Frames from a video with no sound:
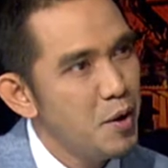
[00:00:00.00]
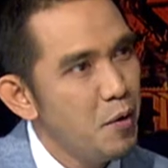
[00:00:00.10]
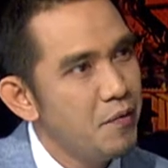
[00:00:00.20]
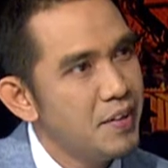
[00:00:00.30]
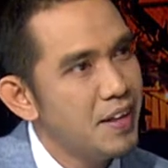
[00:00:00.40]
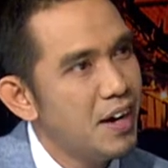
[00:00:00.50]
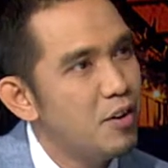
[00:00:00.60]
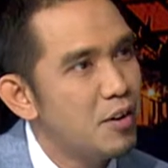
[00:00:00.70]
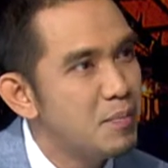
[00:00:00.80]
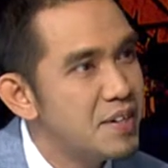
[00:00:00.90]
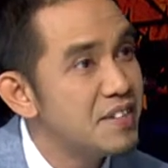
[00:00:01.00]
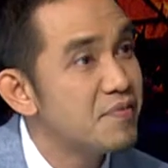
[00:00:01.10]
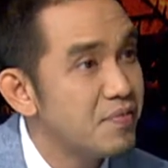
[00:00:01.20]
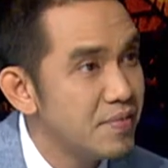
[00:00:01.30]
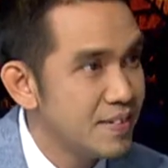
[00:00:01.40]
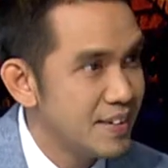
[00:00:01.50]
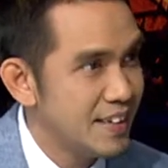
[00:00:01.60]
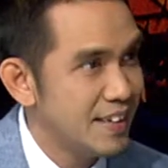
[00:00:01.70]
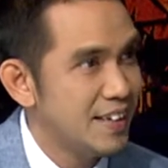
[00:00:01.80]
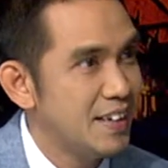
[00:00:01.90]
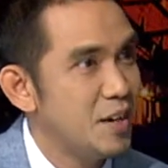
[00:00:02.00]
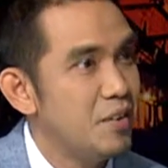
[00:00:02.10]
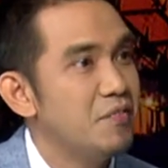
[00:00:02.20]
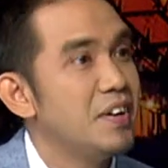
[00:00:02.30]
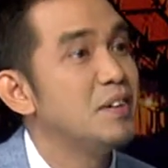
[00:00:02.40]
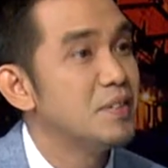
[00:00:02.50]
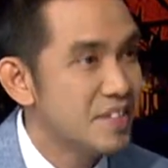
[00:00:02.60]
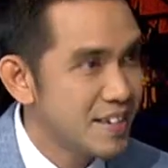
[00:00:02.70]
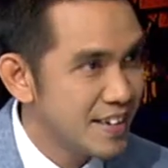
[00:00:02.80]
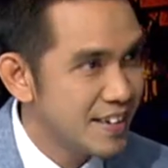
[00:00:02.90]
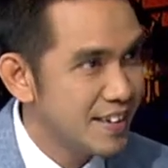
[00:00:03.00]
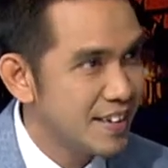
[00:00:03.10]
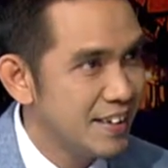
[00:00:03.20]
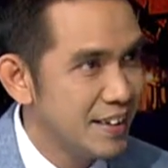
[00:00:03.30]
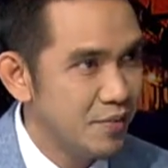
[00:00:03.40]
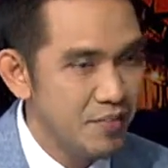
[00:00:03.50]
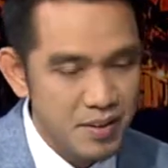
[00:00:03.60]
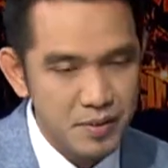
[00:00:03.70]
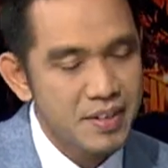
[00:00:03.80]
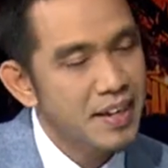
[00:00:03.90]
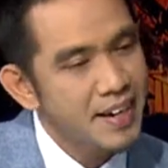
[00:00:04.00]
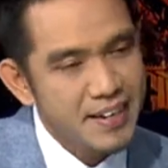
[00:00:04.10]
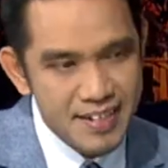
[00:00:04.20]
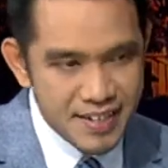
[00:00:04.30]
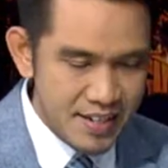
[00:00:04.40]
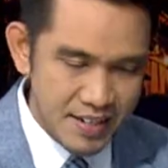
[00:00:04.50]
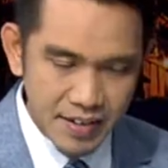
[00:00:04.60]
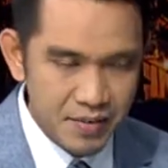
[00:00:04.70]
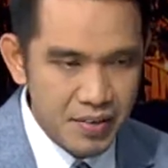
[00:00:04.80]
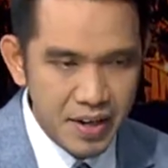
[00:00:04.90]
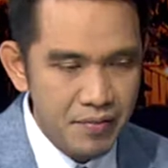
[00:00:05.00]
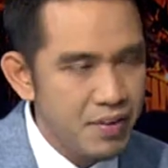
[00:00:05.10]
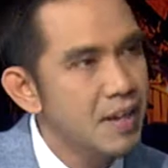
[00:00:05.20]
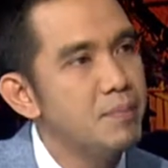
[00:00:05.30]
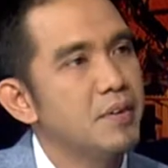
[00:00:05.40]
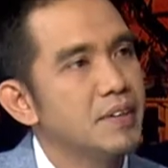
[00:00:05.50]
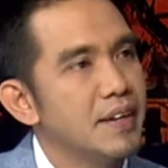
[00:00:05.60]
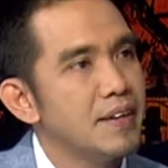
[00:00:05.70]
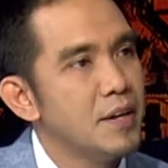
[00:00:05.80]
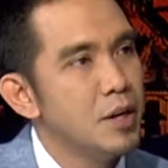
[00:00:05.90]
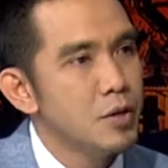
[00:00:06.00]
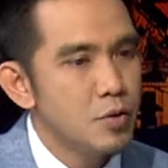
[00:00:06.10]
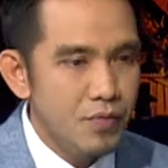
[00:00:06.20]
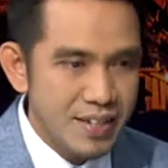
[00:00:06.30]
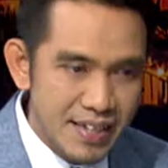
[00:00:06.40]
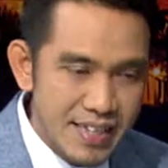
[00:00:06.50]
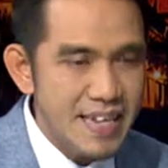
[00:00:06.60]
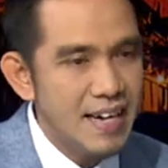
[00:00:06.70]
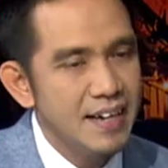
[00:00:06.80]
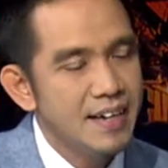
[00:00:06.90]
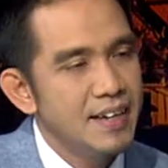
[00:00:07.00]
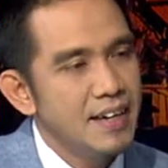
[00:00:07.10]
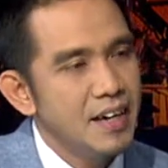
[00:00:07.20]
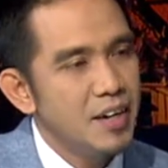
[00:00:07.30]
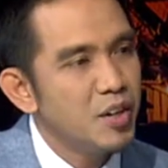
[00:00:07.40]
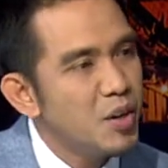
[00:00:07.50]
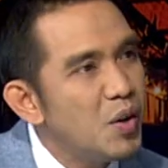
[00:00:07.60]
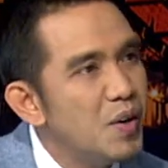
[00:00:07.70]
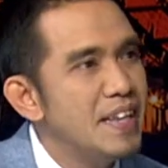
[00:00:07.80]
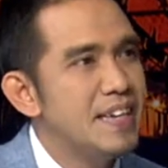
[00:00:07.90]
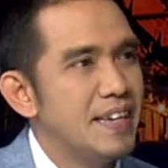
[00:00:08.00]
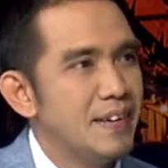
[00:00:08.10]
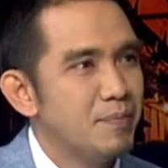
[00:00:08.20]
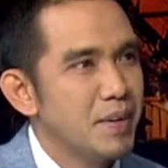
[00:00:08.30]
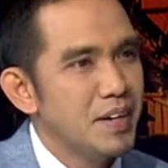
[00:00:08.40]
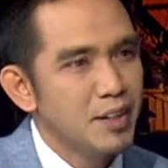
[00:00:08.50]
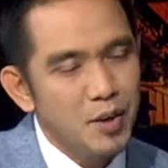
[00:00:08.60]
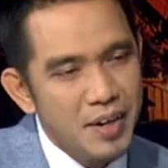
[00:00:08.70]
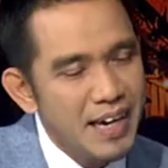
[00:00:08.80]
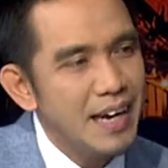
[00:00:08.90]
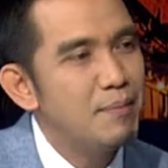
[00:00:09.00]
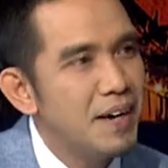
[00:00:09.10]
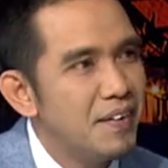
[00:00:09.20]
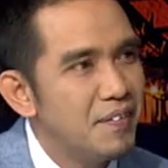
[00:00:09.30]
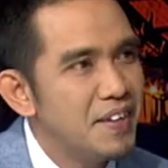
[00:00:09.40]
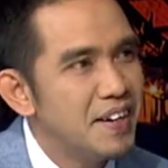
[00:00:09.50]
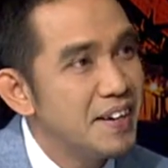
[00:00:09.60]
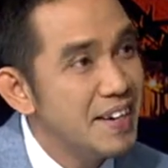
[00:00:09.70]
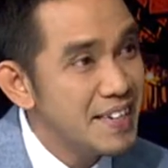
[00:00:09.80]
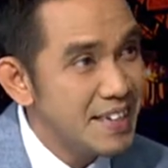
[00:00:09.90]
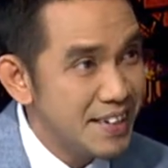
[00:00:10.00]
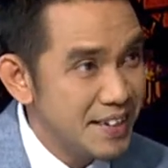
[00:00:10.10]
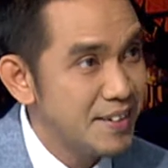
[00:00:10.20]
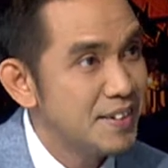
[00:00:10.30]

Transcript: with our Buddhist fellows. This is very, very important. So Wasatiyyah not only talking about the religion